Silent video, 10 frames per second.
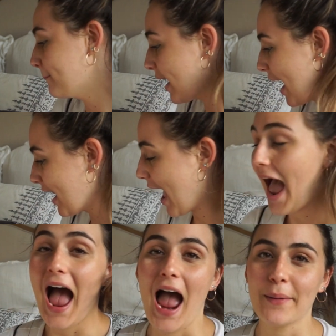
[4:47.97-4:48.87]
But
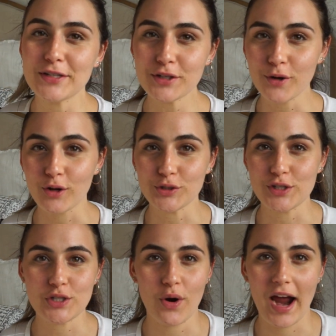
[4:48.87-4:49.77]
I went to the grocery
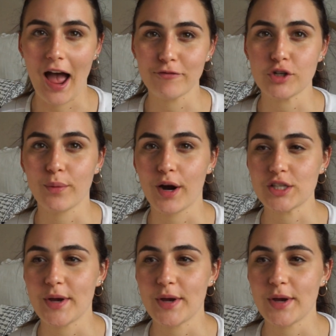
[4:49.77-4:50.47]
store after work,